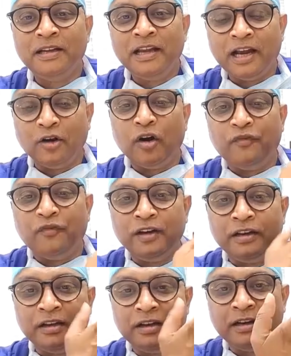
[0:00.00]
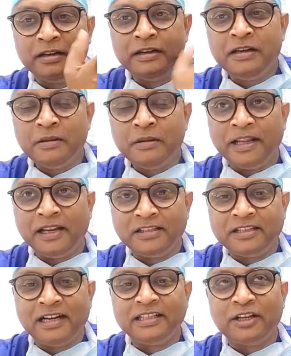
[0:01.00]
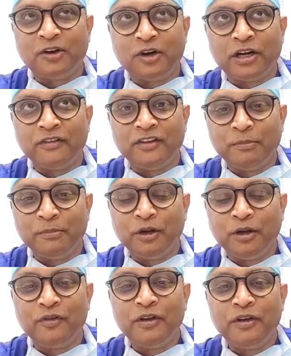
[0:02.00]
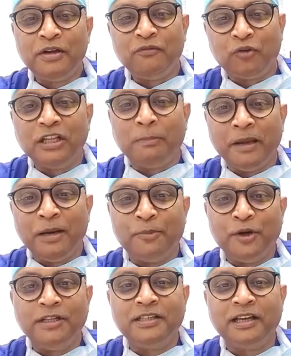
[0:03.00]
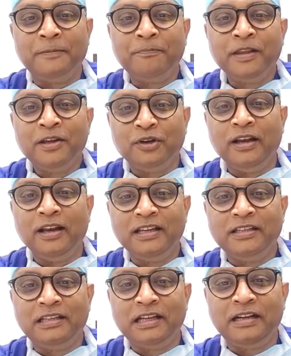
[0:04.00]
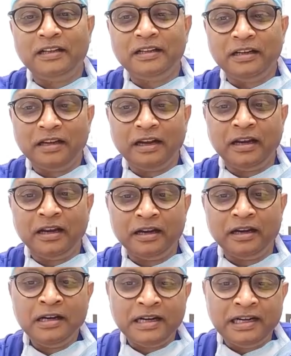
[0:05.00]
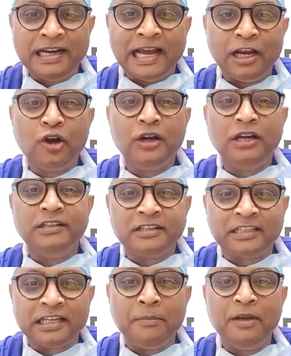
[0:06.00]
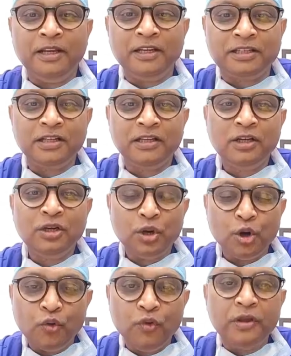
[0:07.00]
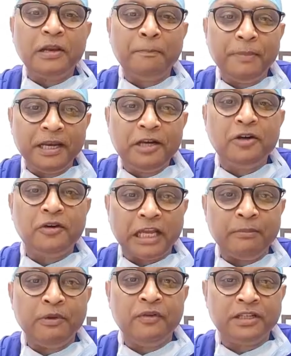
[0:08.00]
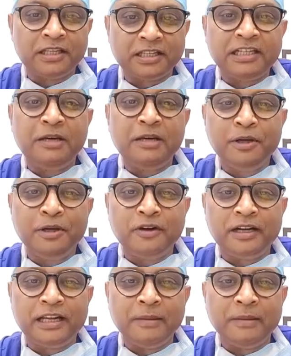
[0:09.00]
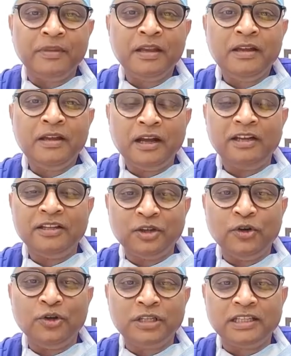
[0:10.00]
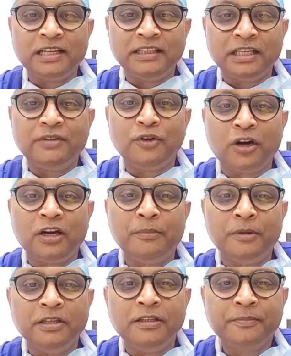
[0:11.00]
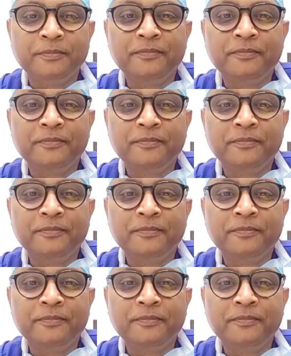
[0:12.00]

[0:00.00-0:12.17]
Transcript: And often material scientists are not available of what the pain points are. So unless that dialogue is established over a period of time, over a sustained period of time, solutions like this will not emerge.